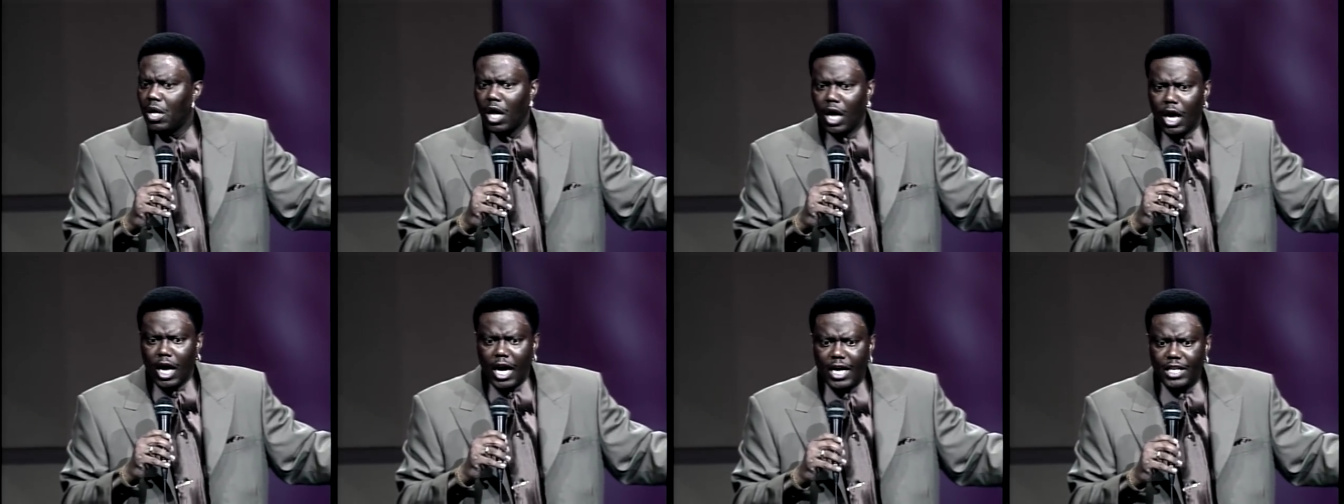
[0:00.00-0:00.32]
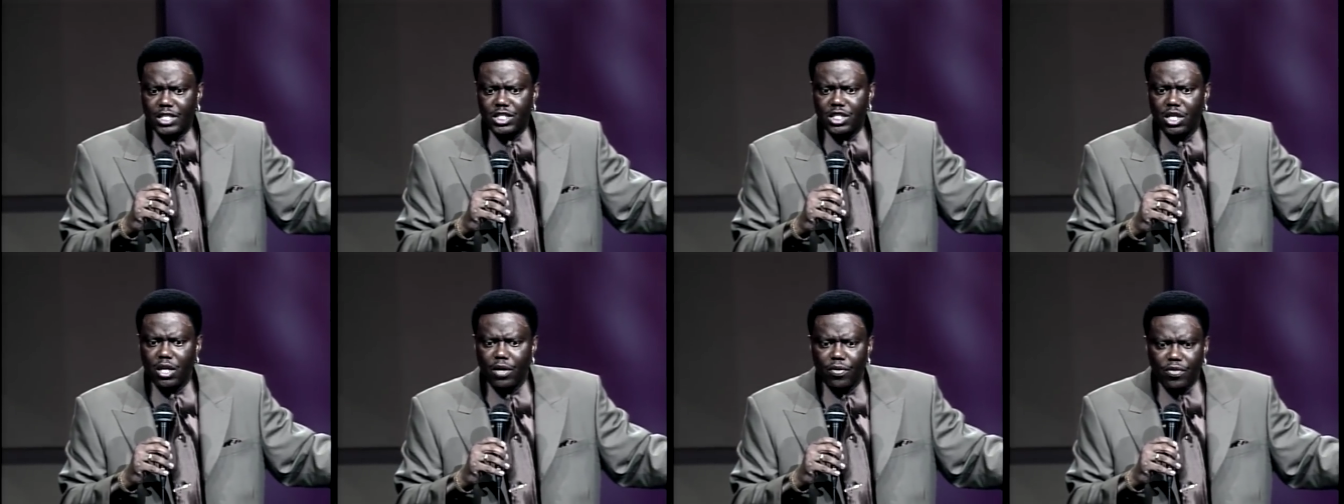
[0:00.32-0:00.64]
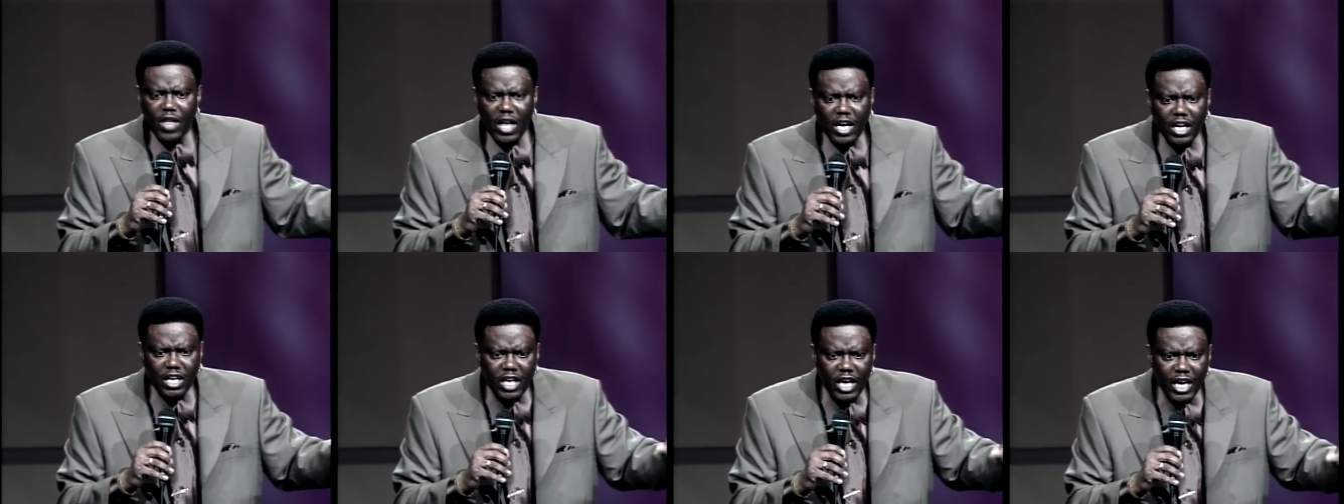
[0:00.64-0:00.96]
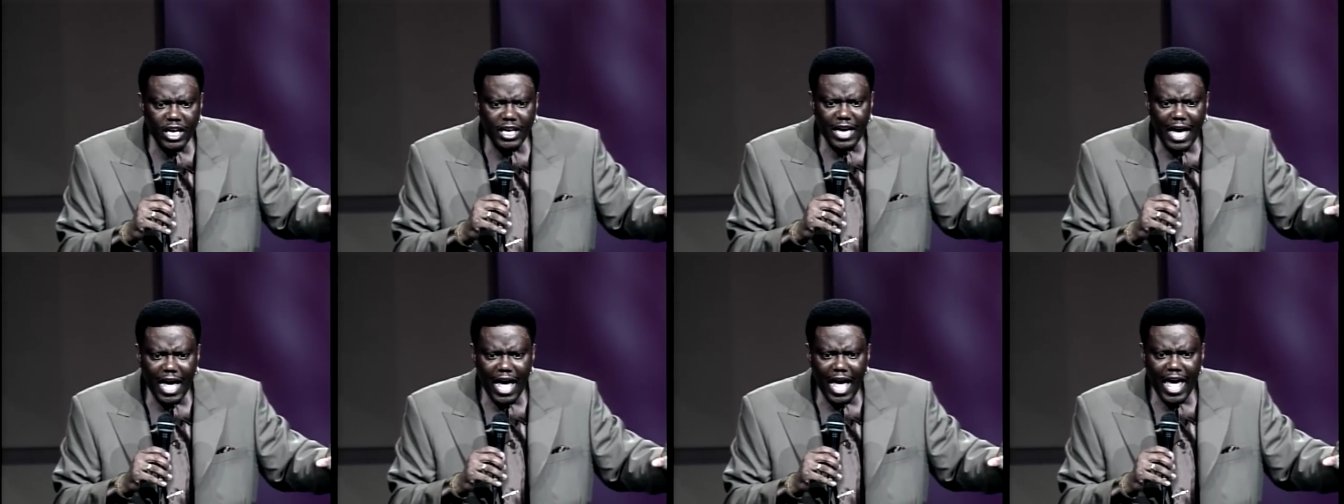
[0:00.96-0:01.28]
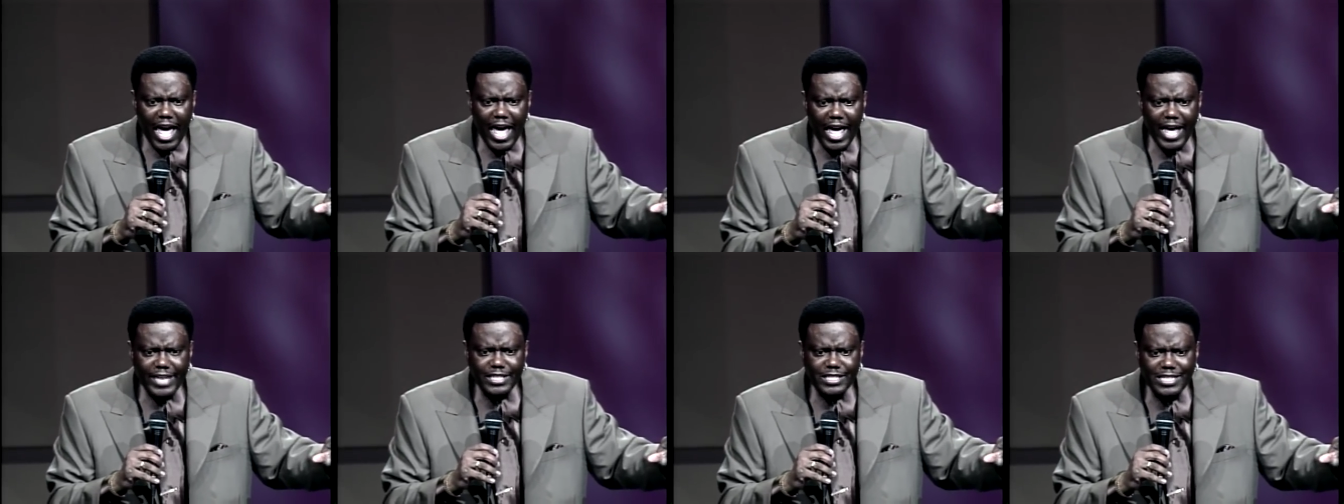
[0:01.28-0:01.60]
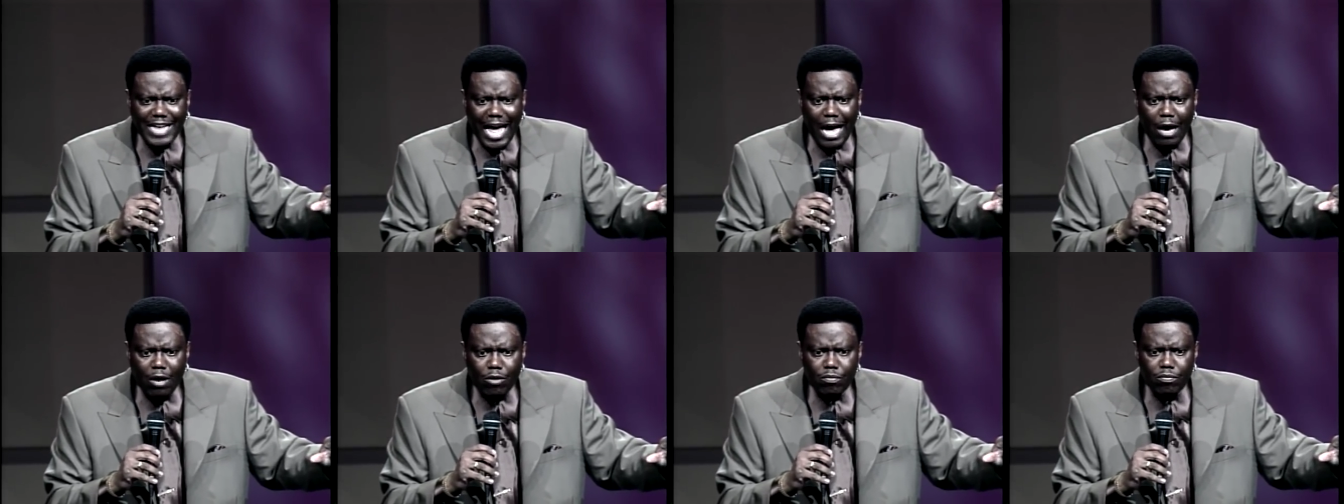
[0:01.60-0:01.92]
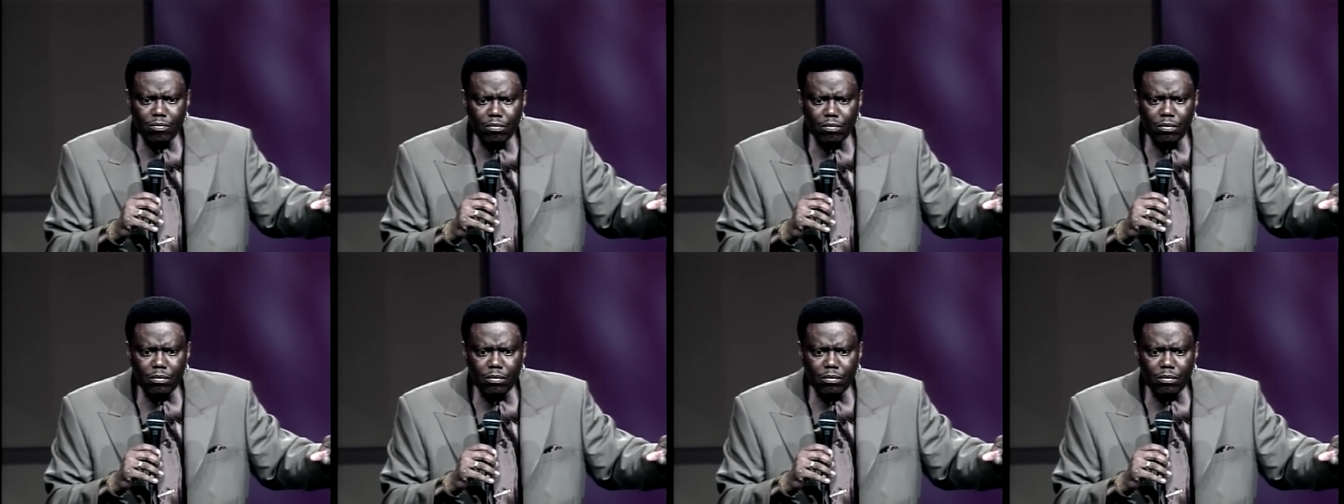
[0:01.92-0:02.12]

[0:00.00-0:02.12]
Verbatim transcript: Us, they kick our ass out.